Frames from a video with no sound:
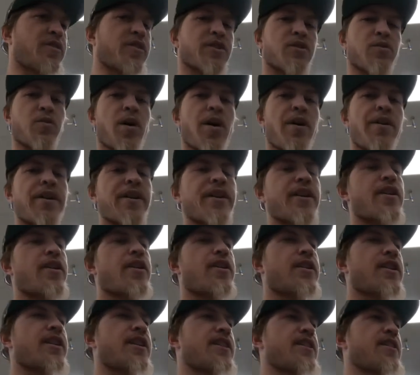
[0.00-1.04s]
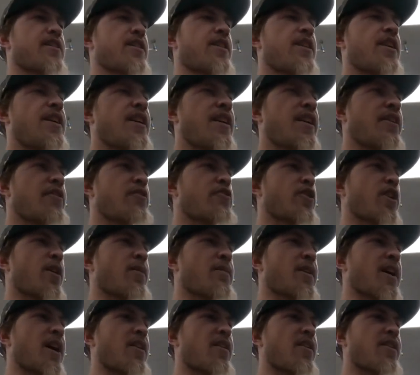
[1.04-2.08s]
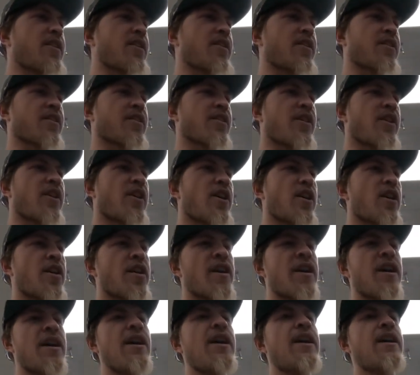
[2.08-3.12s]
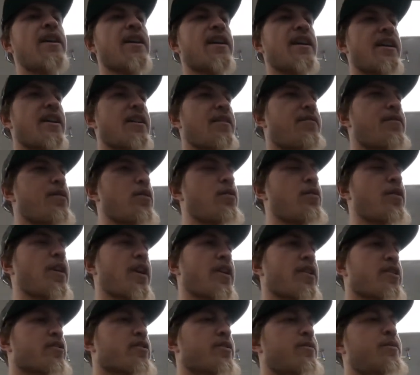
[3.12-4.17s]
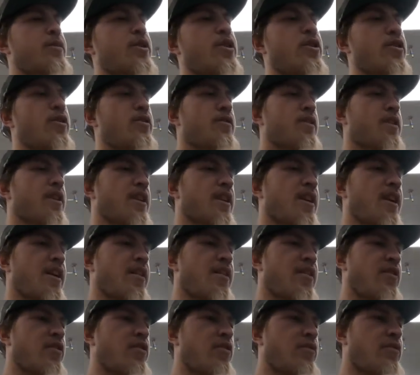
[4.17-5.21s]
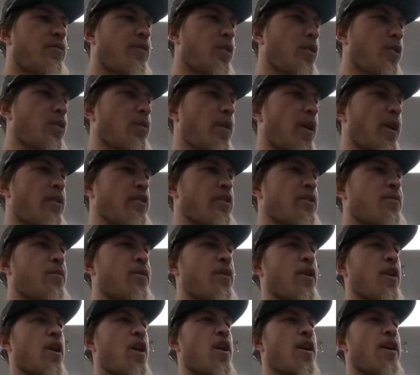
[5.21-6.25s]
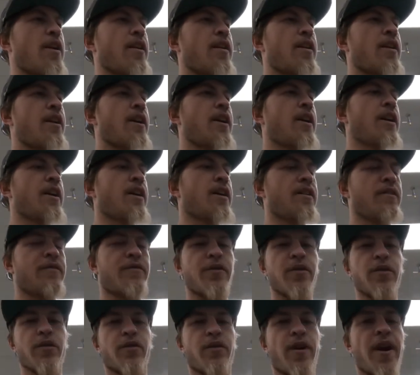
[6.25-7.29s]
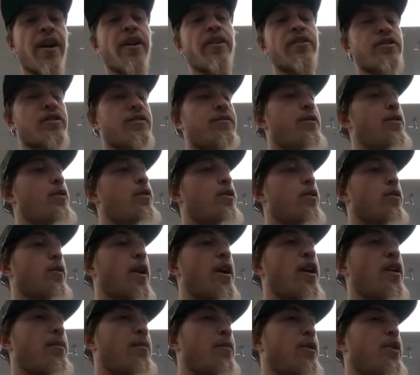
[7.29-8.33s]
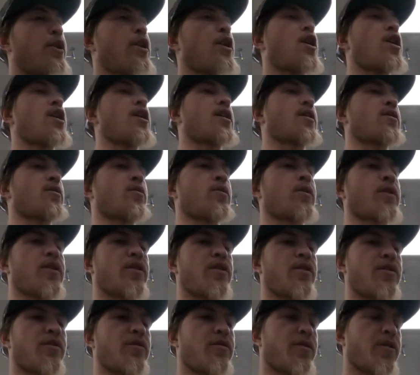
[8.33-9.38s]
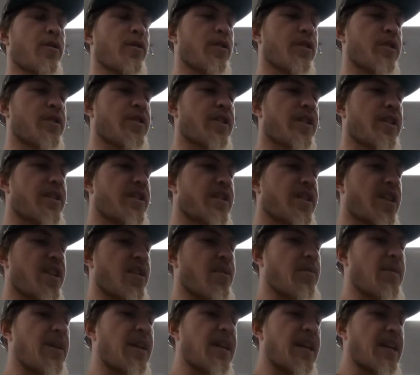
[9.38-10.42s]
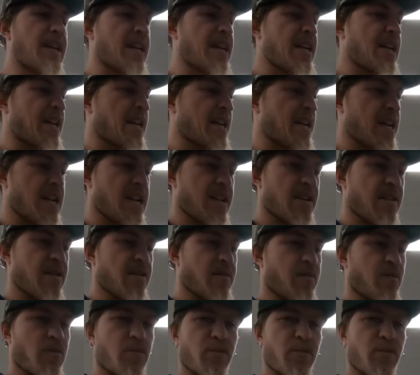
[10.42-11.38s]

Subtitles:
this wiring harness, getting it dropped down into the car, getting a few things removed, getting the new fuel rails put on, fuel rail put on with the new fuel system, and